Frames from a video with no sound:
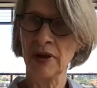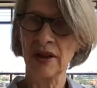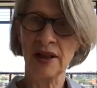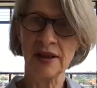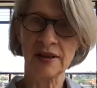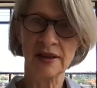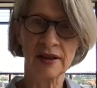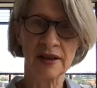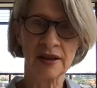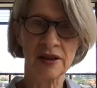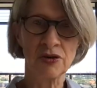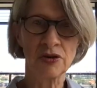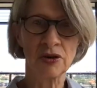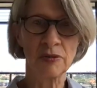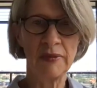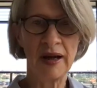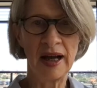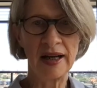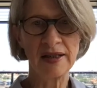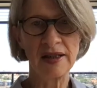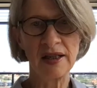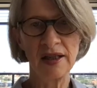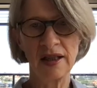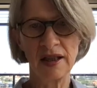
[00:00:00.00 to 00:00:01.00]
it's a
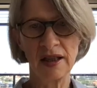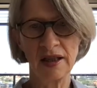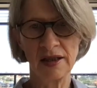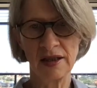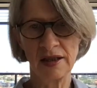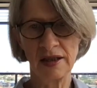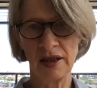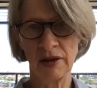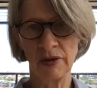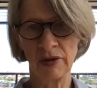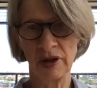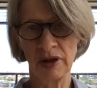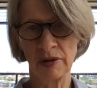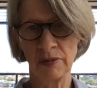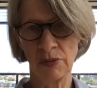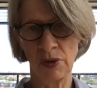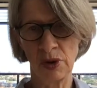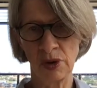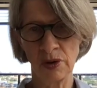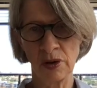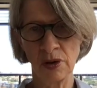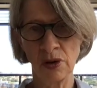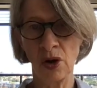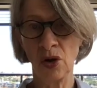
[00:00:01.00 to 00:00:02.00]
dramatic interior
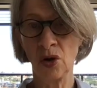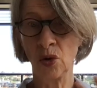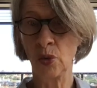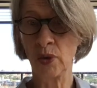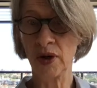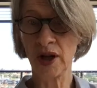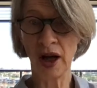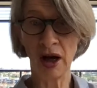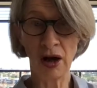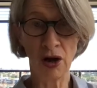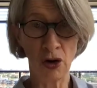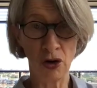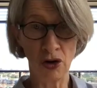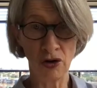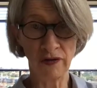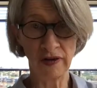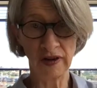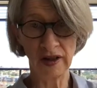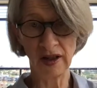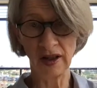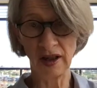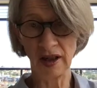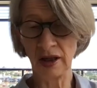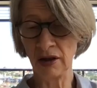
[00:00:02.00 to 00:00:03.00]
monologue. We are
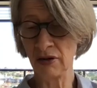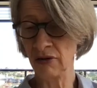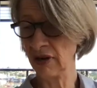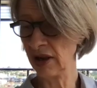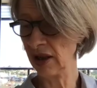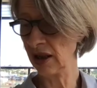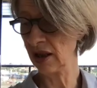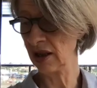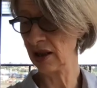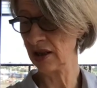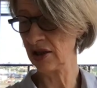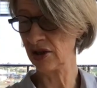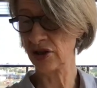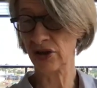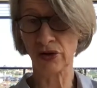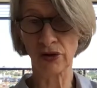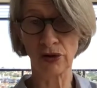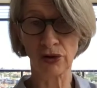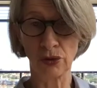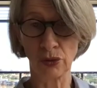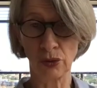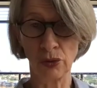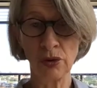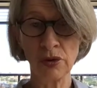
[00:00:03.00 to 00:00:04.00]
overhearing his
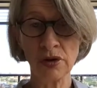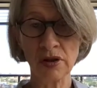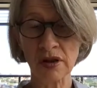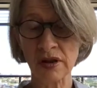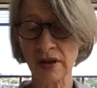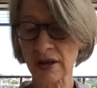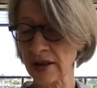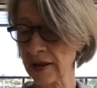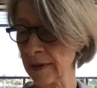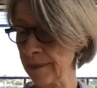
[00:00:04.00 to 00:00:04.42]
thoughts.